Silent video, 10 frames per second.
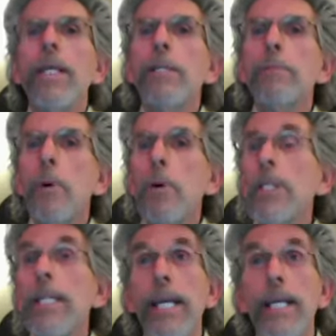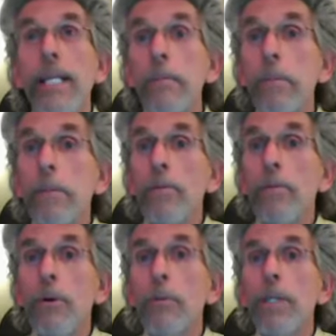Sports and academic
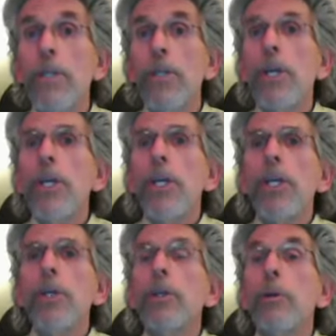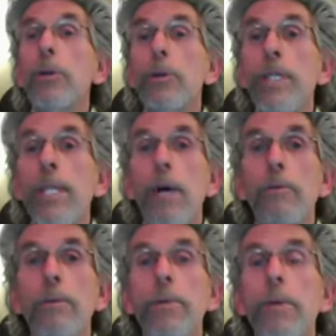performance. You can learn
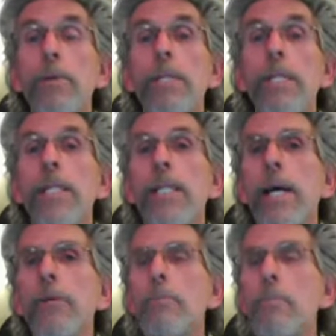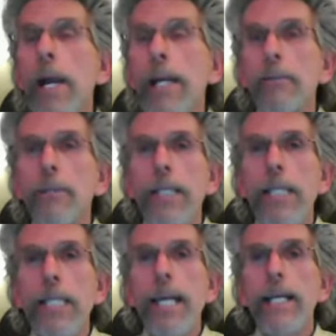self-hypnosis and other
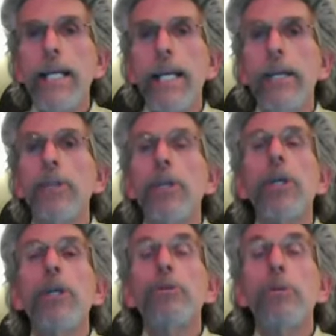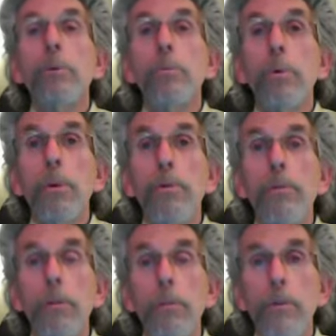mindfulness techniques to improve
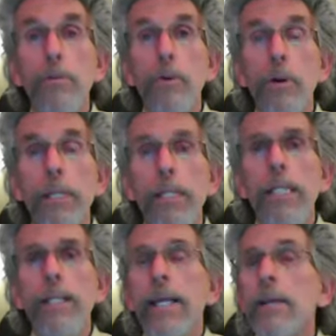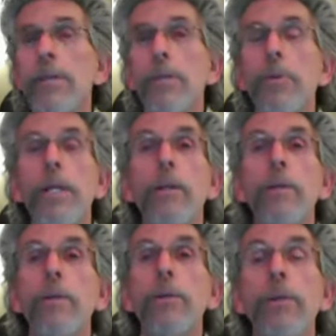your performance, and that also would
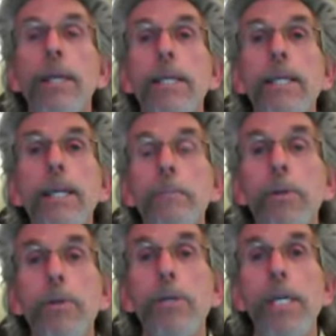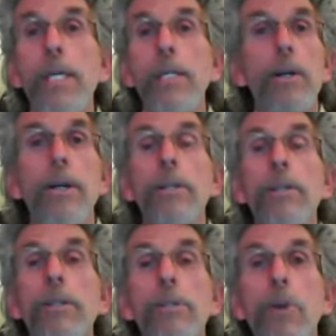include things like music and
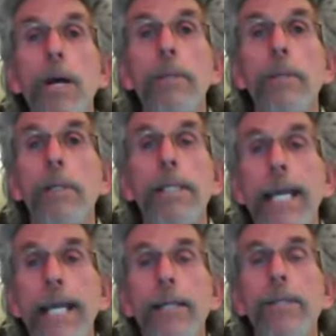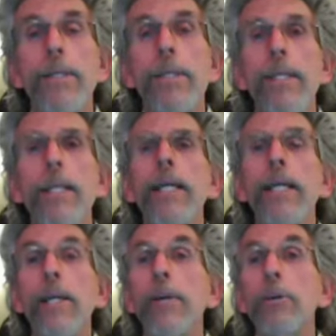art and drama and dance and
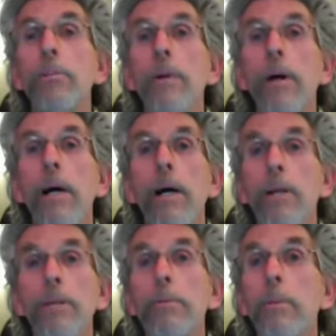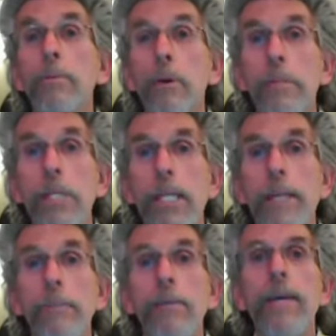other arts performance
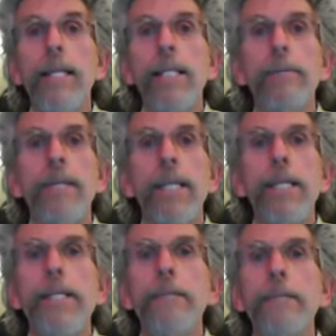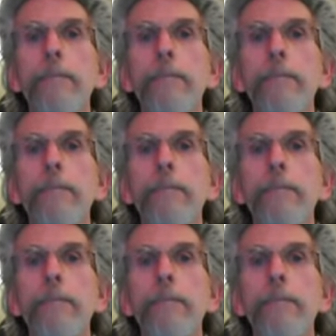types of activities.